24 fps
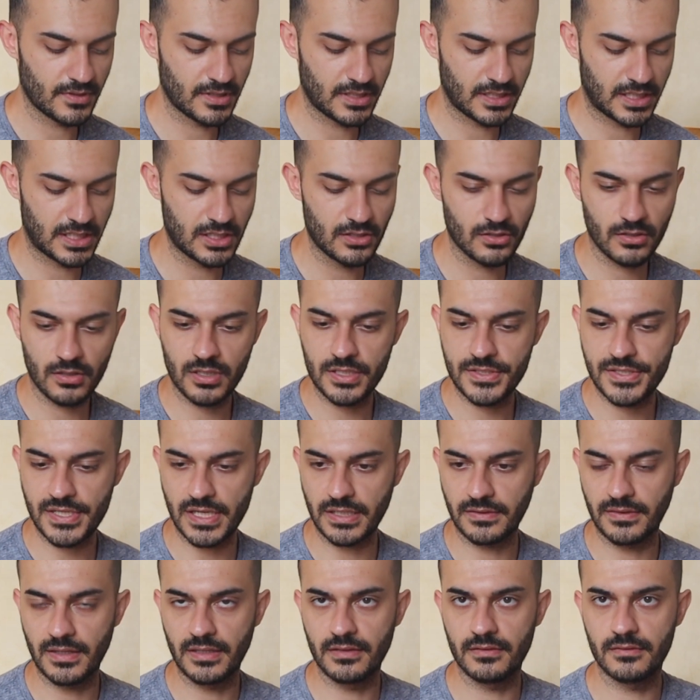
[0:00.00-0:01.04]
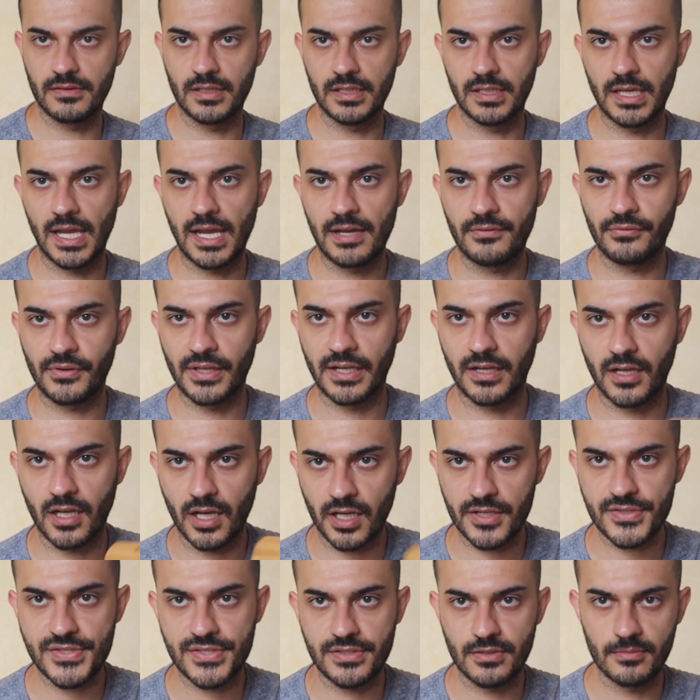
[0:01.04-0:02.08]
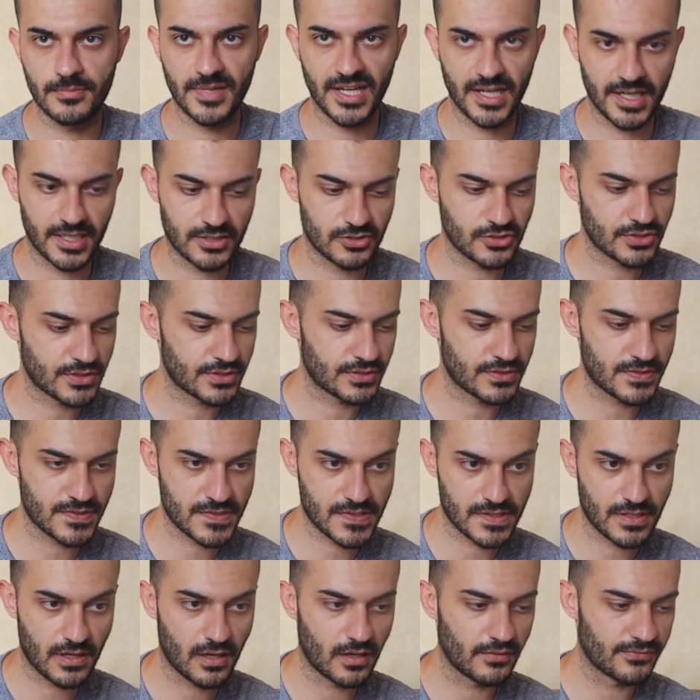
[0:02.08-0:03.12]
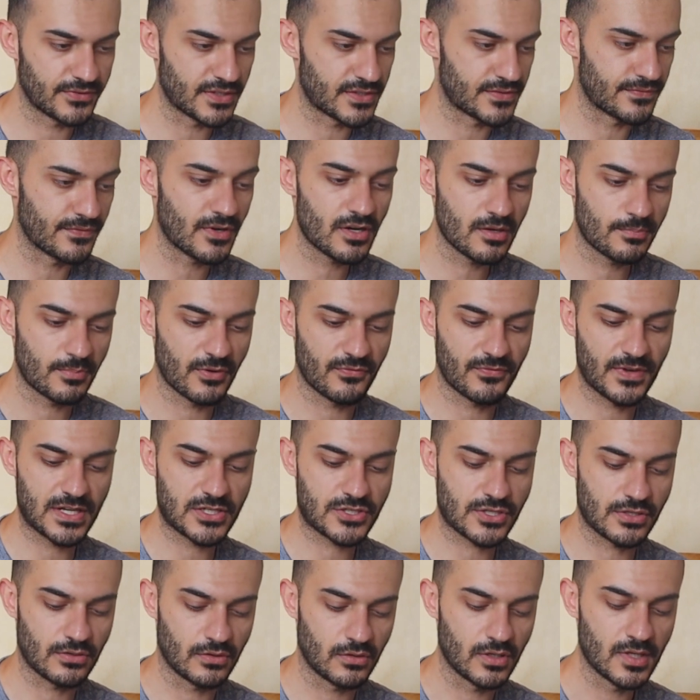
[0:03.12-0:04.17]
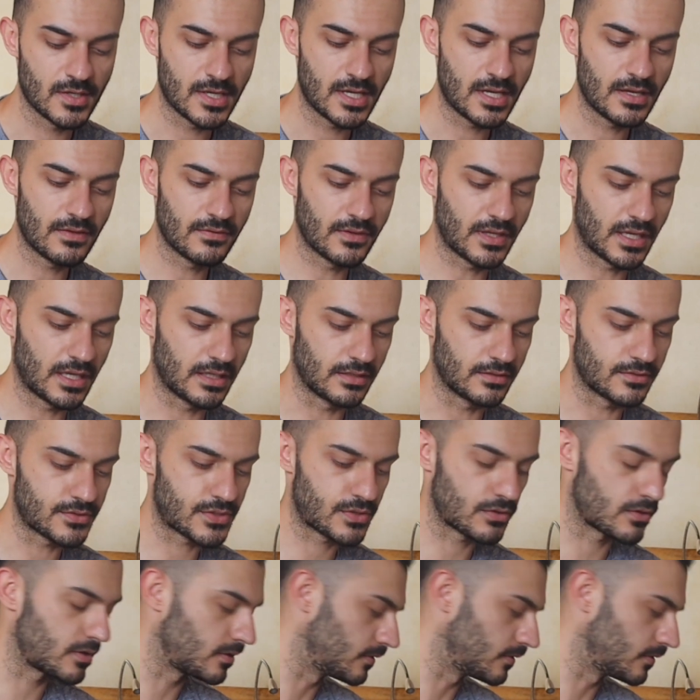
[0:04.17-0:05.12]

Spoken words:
Here it's like they have like custom etched stuff that's very professional, that sort